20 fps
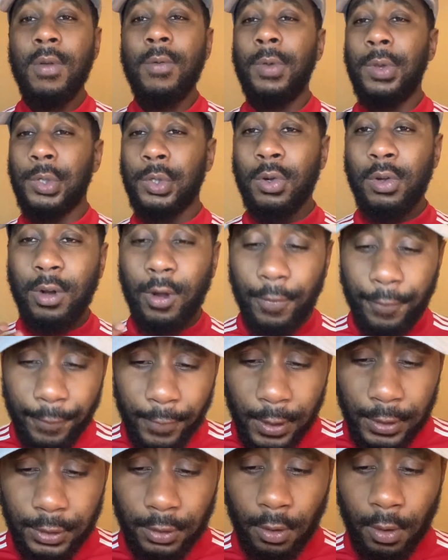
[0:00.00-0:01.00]
We scored our
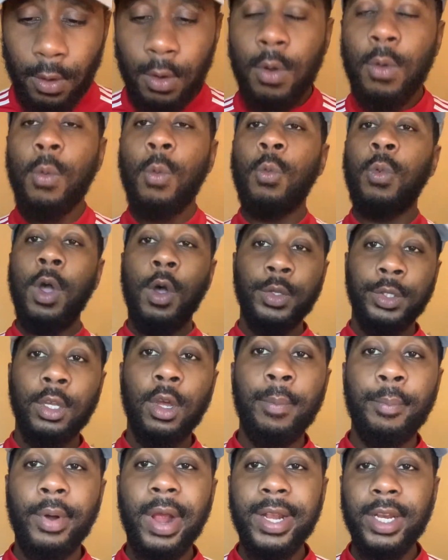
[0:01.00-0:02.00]
first goal. Well
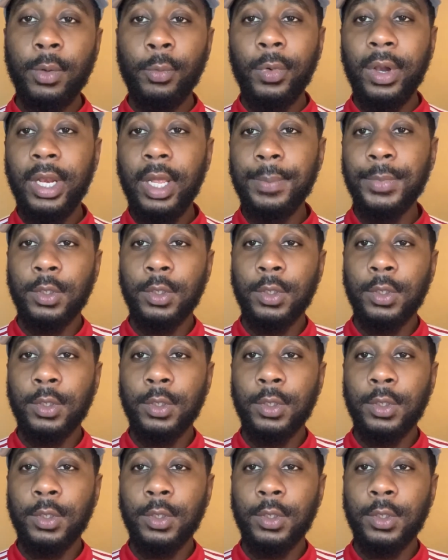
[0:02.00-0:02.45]
done, Brandon Williams.